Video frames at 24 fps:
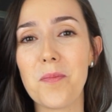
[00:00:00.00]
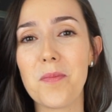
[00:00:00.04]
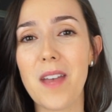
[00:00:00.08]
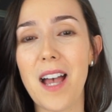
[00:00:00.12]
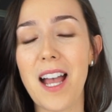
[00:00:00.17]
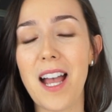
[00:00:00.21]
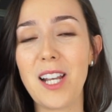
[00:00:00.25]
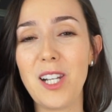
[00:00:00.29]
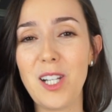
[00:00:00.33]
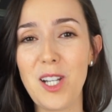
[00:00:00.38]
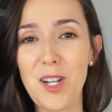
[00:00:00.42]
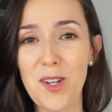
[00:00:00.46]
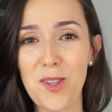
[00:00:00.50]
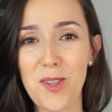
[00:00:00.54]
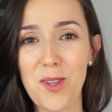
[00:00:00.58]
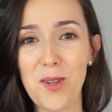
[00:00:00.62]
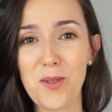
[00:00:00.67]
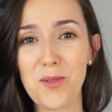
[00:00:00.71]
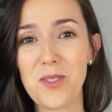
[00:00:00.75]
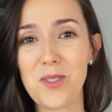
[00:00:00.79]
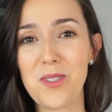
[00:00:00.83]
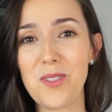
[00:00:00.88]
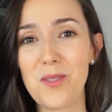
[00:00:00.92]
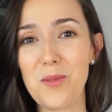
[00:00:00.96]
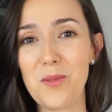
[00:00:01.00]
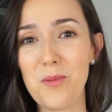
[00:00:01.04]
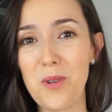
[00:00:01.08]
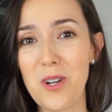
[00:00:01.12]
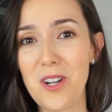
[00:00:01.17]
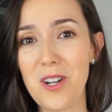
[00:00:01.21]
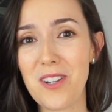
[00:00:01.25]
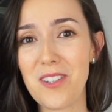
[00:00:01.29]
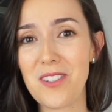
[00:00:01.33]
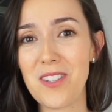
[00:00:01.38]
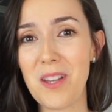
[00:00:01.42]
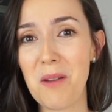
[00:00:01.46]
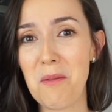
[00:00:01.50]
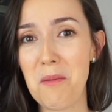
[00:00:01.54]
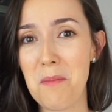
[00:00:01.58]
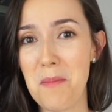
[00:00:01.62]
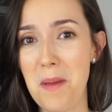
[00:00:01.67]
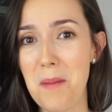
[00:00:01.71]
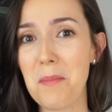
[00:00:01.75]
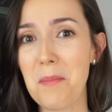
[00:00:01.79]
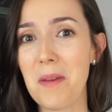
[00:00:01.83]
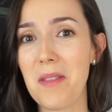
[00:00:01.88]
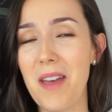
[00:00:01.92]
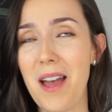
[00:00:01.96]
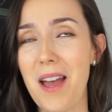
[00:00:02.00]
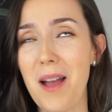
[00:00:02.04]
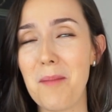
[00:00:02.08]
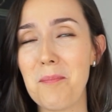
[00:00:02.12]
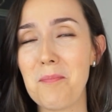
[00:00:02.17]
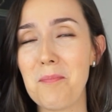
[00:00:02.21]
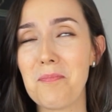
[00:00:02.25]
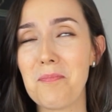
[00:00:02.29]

I learned those words, I remember that.